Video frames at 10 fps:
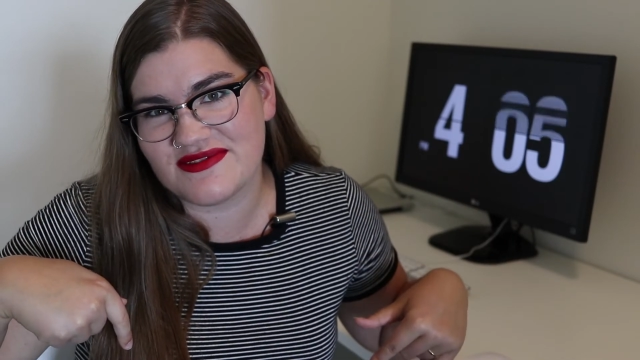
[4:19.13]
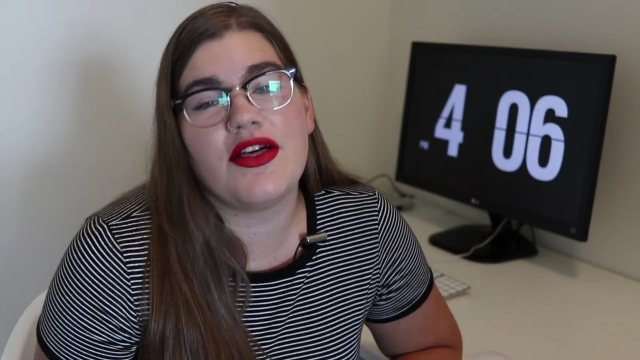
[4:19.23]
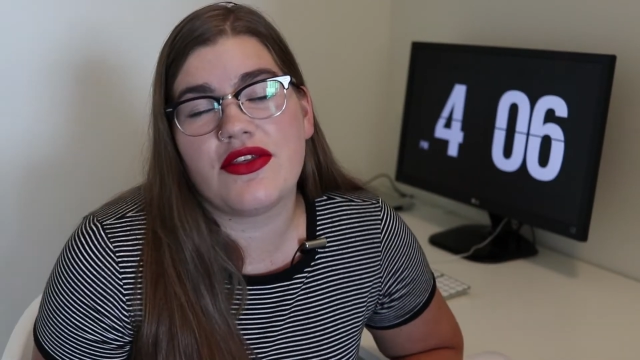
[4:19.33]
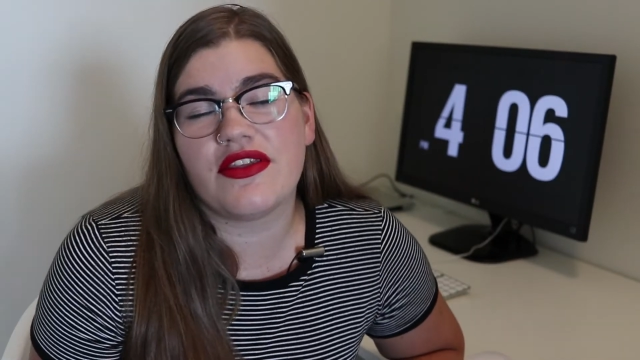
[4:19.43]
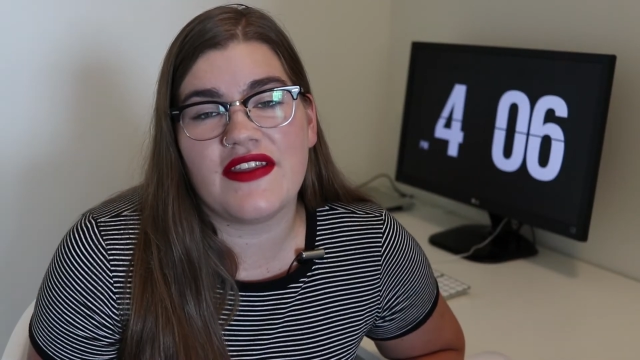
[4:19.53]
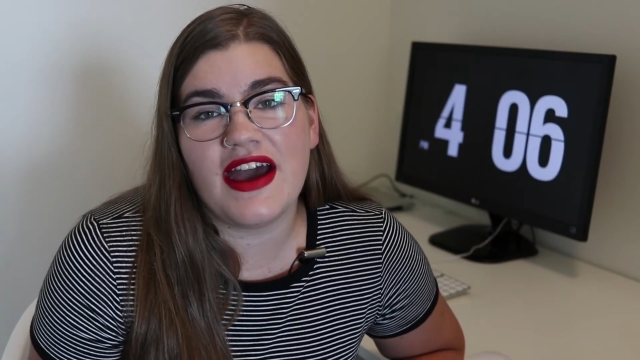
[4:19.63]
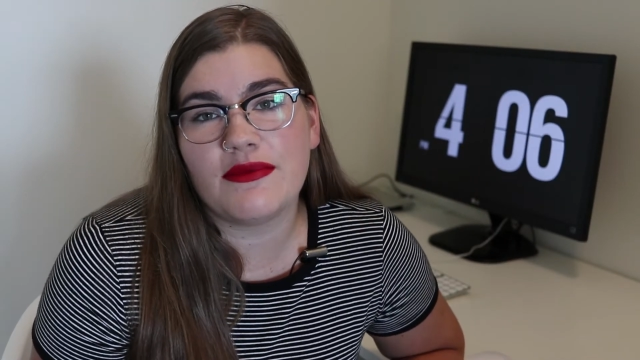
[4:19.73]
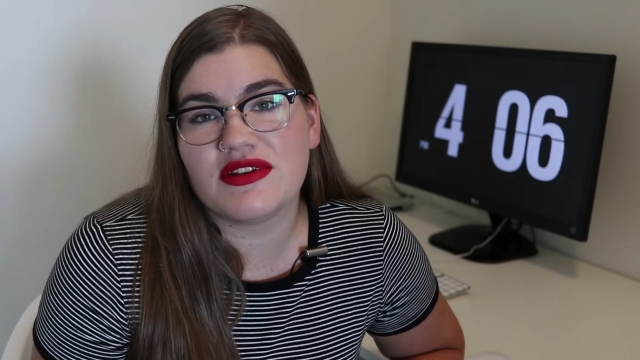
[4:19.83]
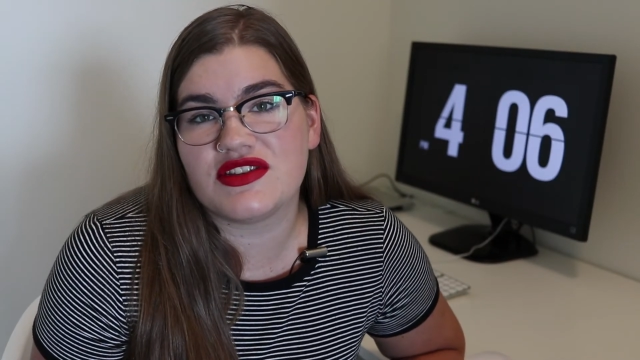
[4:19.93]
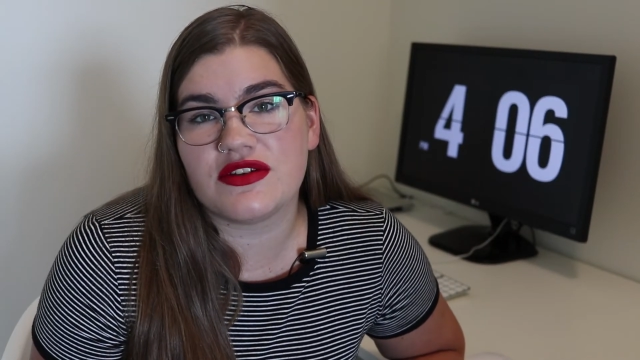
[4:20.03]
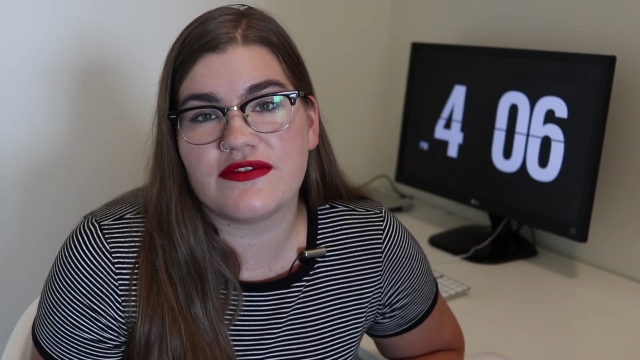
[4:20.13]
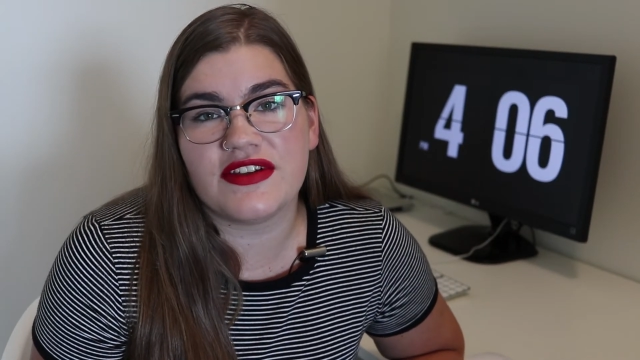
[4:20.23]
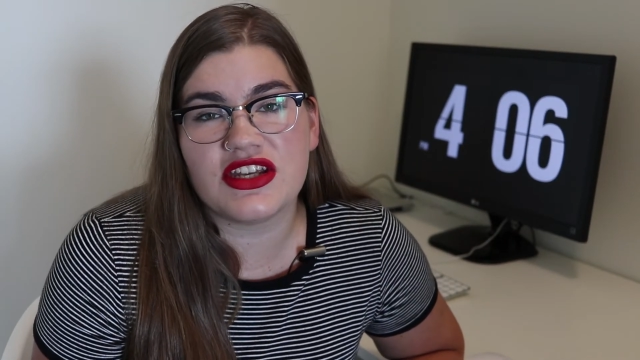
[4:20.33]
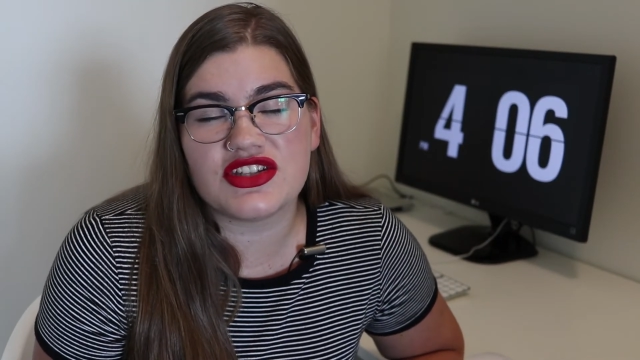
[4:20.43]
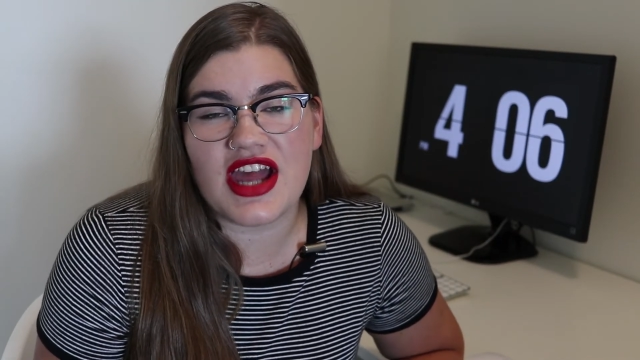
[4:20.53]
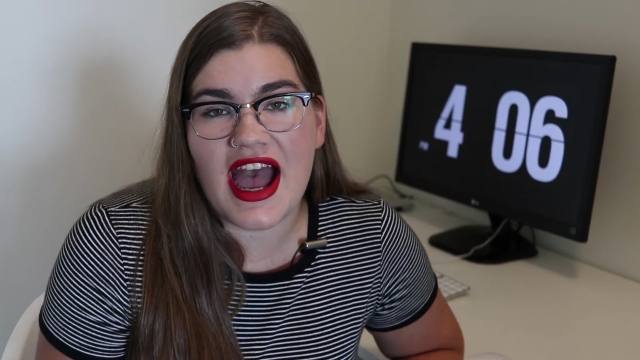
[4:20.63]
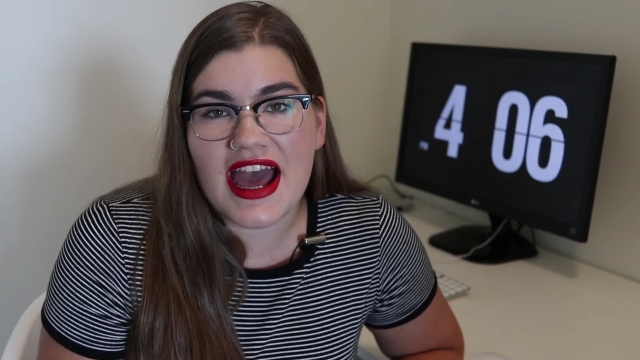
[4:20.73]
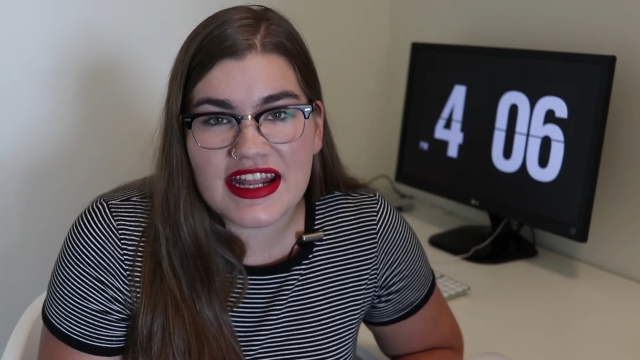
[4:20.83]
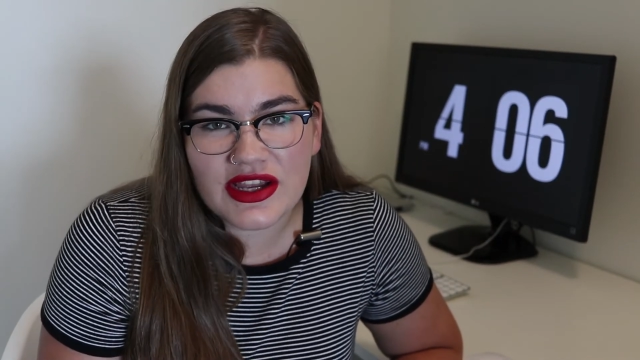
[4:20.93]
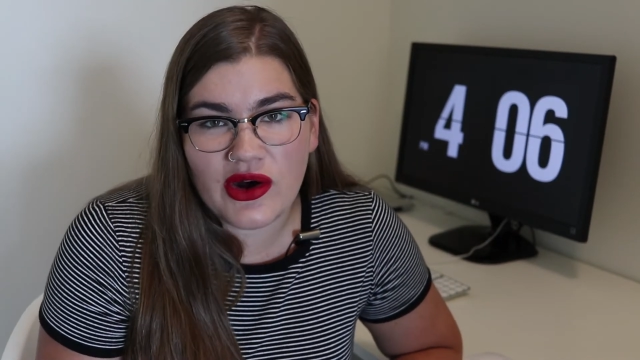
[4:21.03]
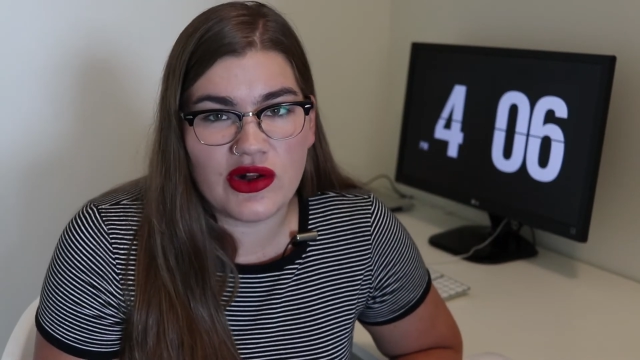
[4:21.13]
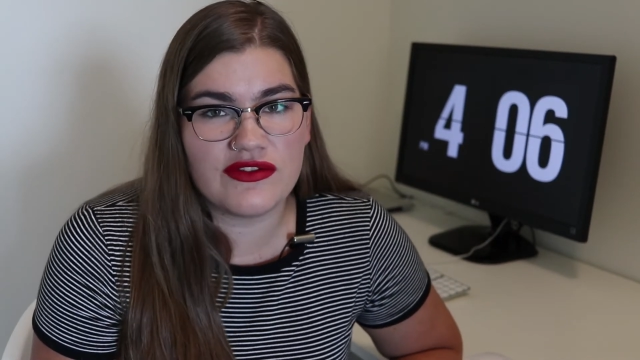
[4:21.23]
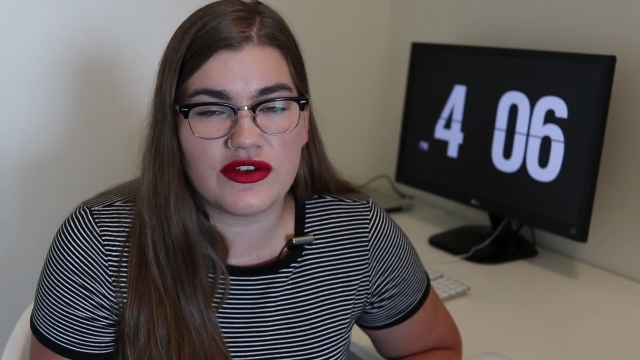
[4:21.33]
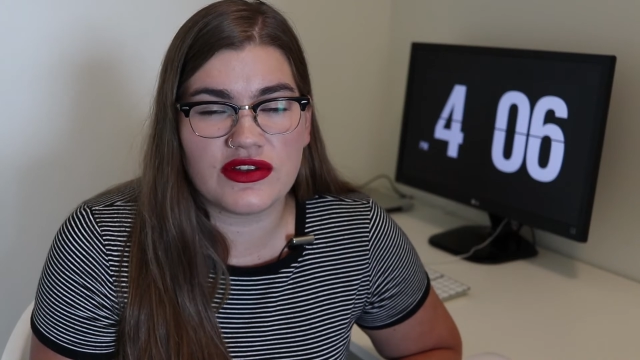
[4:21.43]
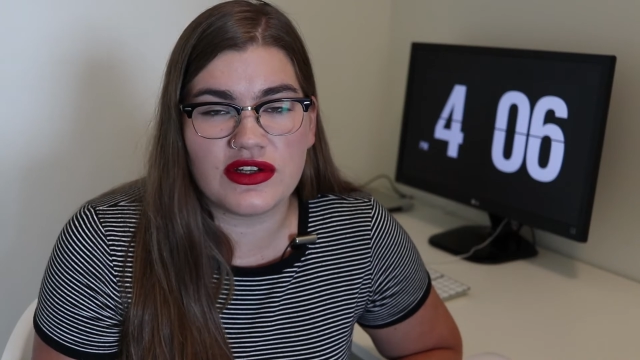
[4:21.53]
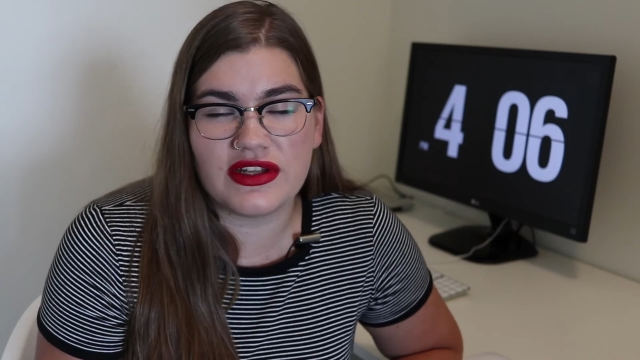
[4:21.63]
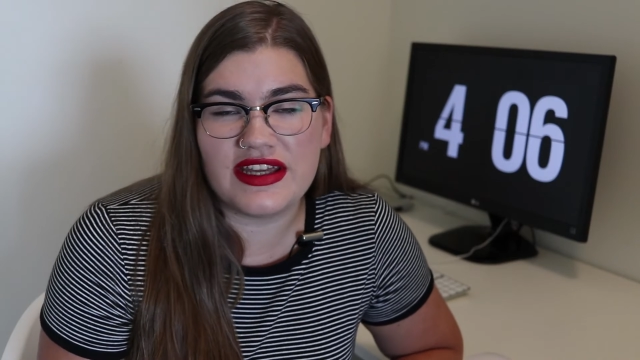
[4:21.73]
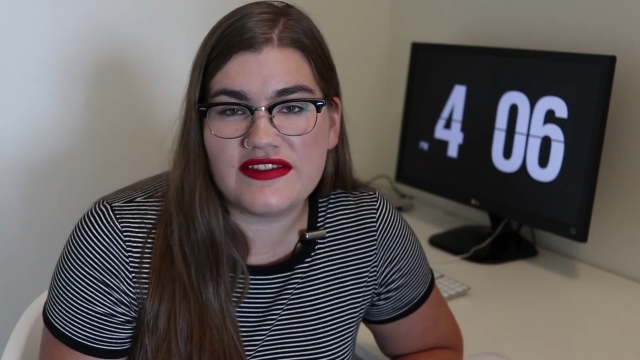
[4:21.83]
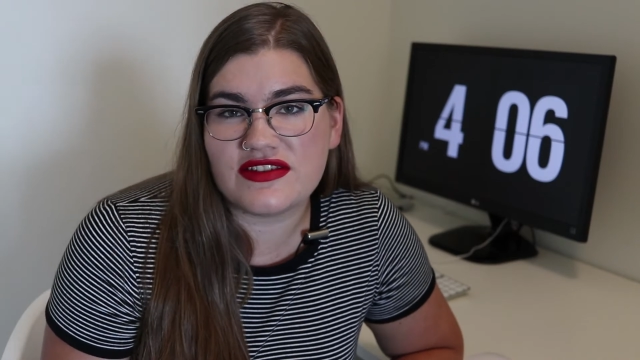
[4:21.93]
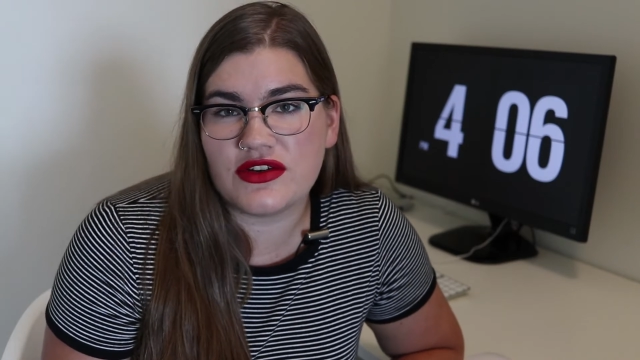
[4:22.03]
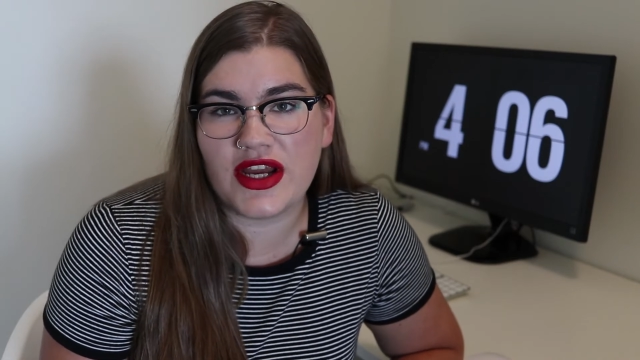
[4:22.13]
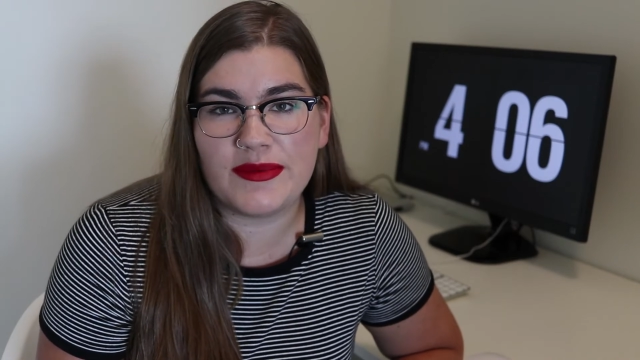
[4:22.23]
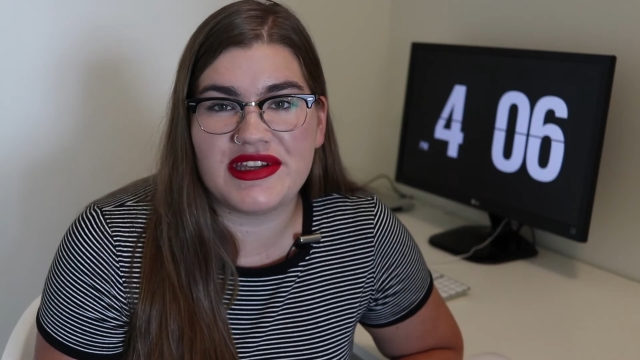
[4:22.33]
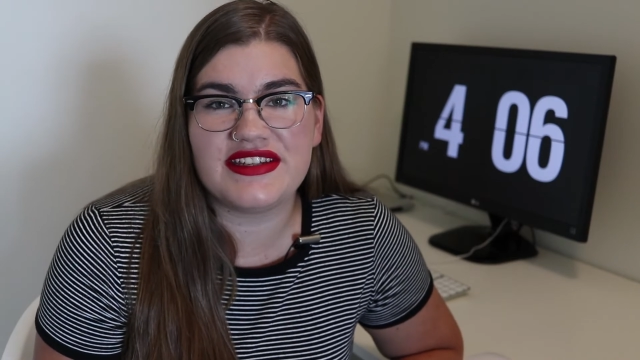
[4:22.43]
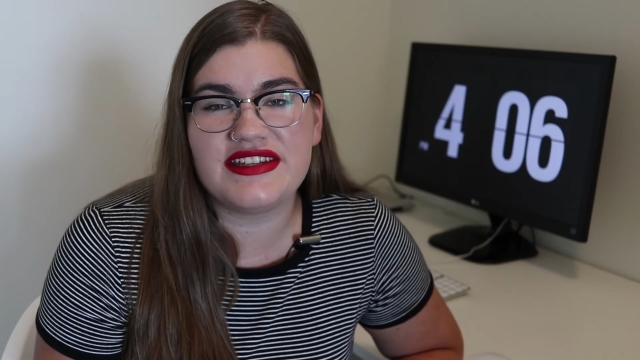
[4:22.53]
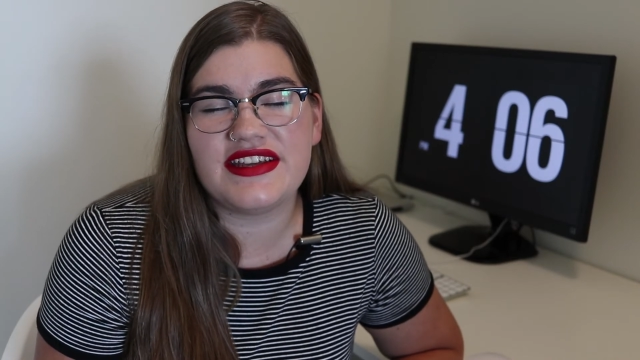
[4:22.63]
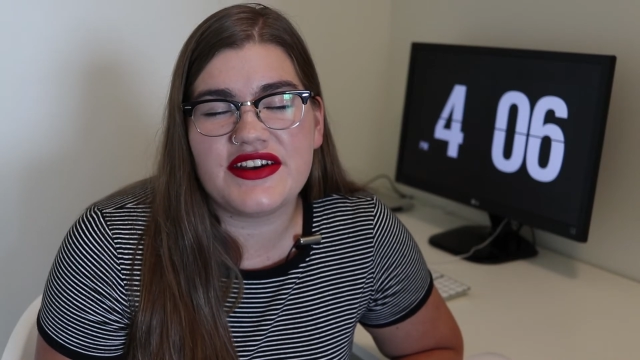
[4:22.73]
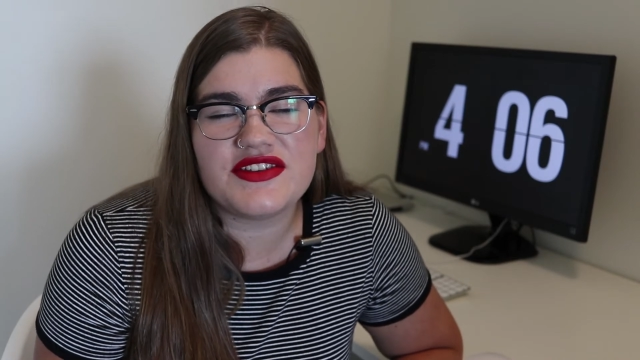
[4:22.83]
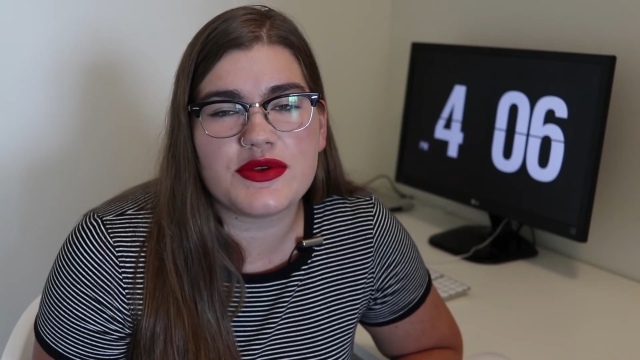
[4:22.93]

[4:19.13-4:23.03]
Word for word: Other than that, once you're finished adding all of your little Instagrammy details,